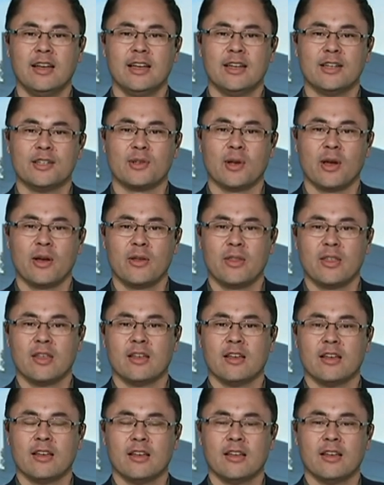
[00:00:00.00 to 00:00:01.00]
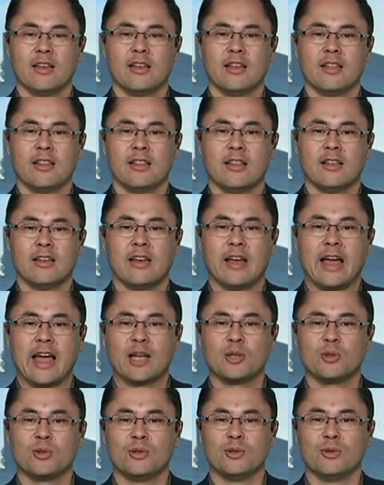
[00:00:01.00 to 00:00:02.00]
So the
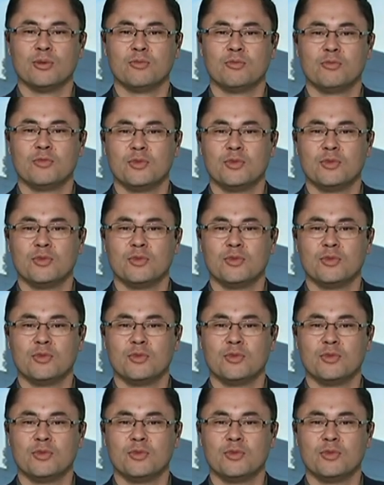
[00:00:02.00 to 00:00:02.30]
actual